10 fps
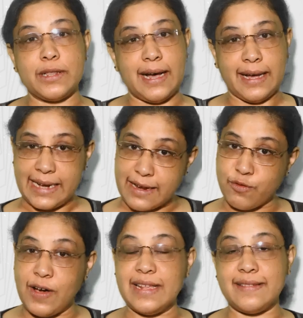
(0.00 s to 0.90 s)
the Indus
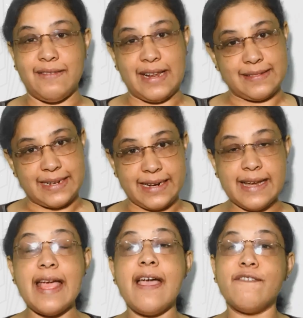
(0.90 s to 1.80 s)
Valley civilization,
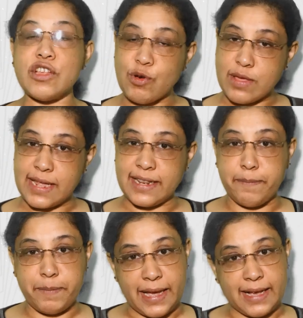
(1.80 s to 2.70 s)
which was at the
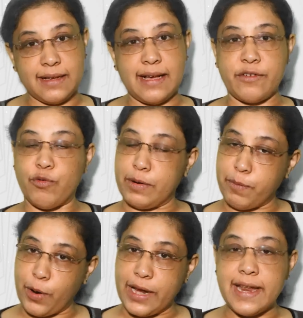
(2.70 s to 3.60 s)
peak at one
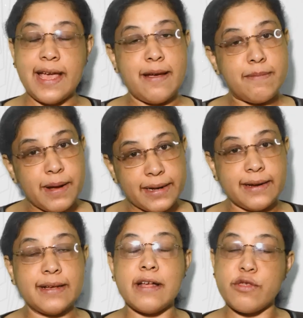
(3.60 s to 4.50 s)
point,
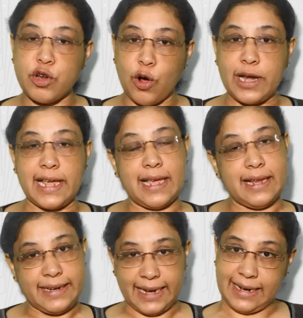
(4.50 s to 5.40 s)
but slowly
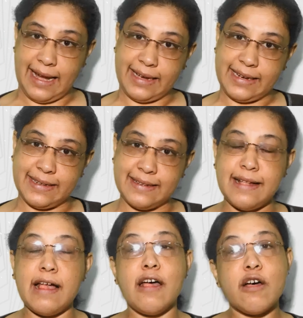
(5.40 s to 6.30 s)
declined.
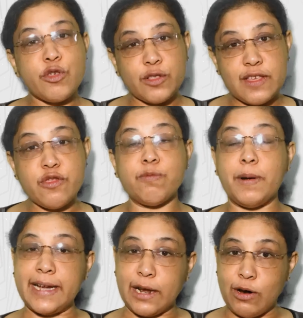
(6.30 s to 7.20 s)
So this
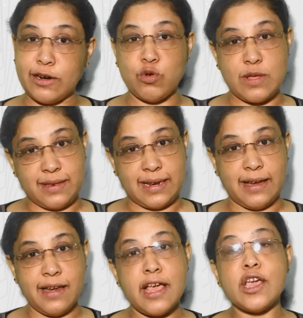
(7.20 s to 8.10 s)
particular
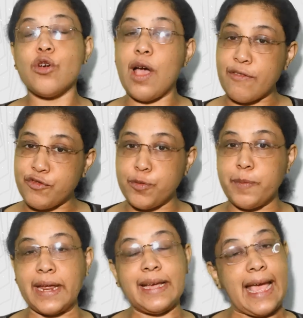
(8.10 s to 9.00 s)
question, you have to
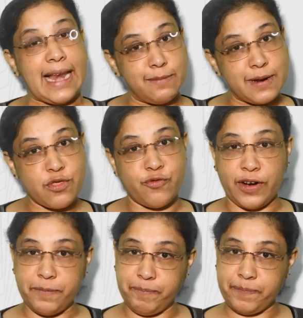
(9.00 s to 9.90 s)
bring elements
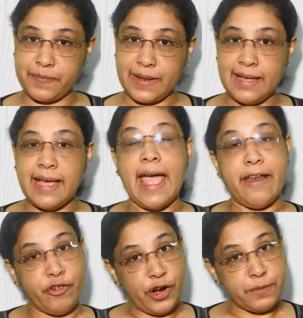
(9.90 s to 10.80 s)
from
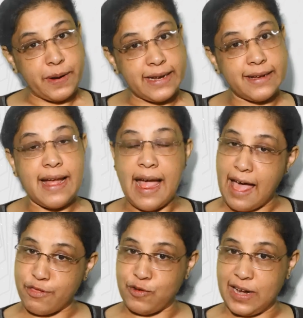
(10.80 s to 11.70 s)
environment
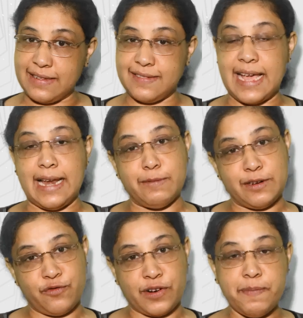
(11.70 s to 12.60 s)
as well as
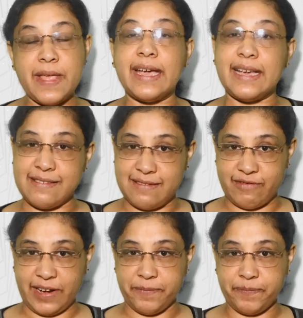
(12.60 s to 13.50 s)
elements from
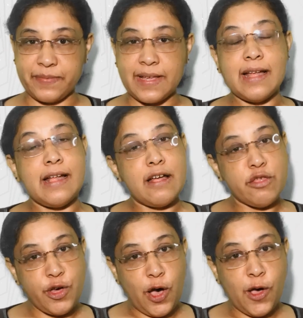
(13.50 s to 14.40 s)
history.
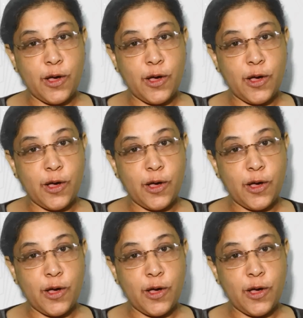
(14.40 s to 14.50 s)
So